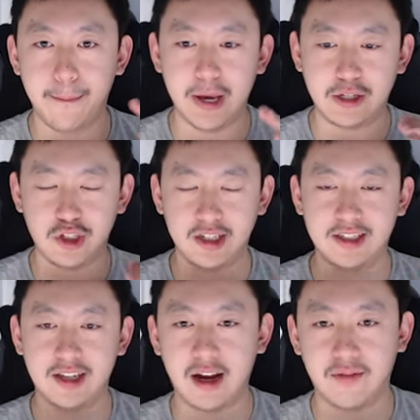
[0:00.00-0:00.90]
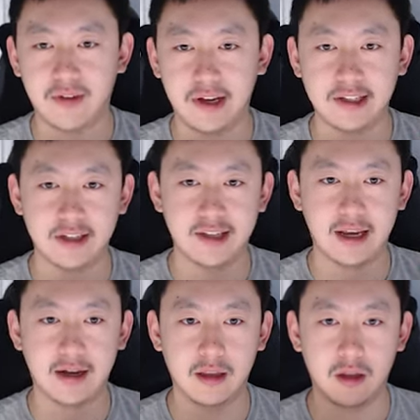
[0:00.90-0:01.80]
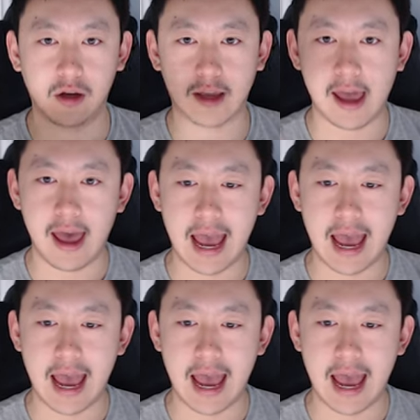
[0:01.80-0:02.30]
pitching side of things and take a look